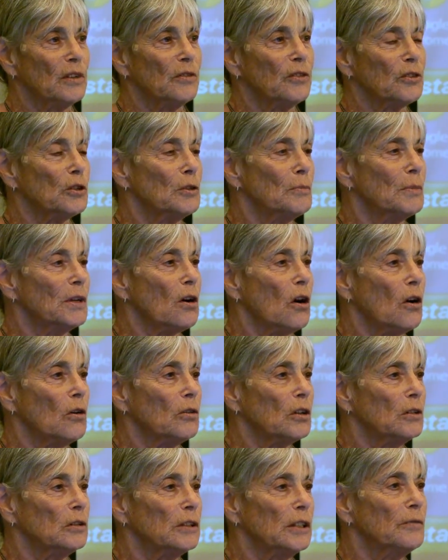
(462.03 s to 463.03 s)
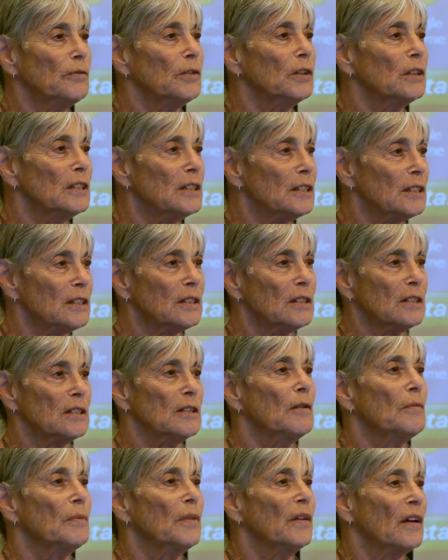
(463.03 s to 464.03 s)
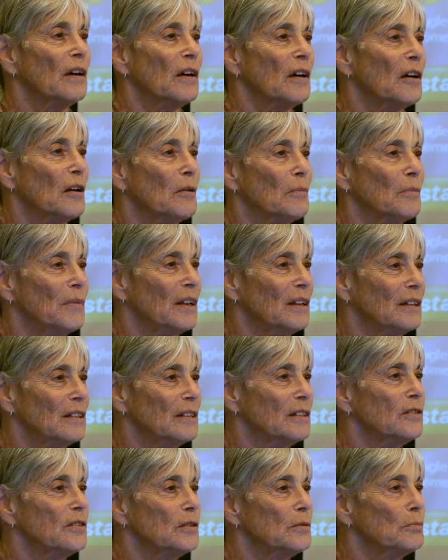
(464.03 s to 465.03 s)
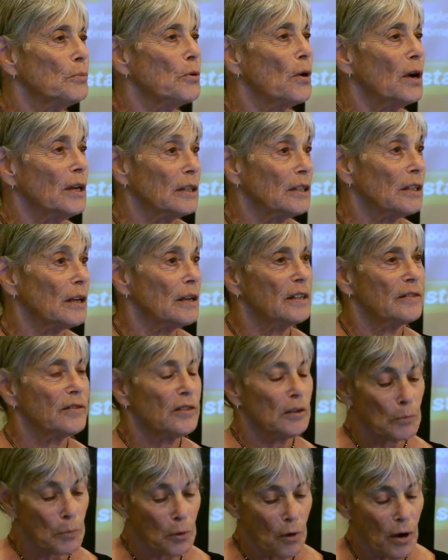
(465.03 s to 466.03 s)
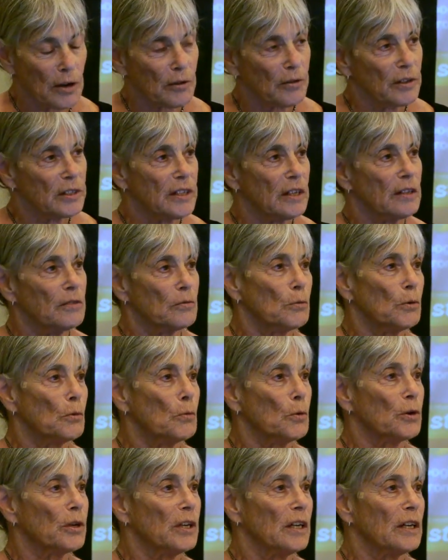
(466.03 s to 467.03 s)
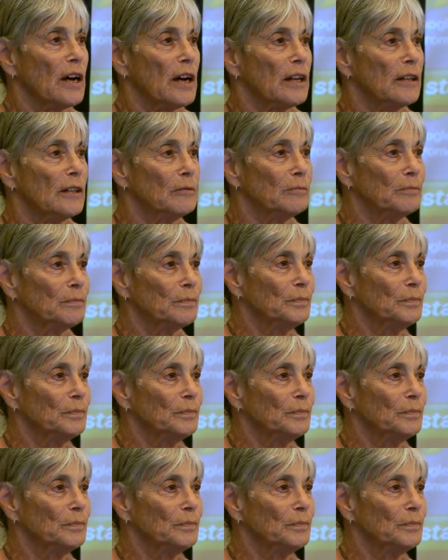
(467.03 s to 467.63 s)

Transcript: It's going to be called Khalifa List, and it's in progress. We're working on it.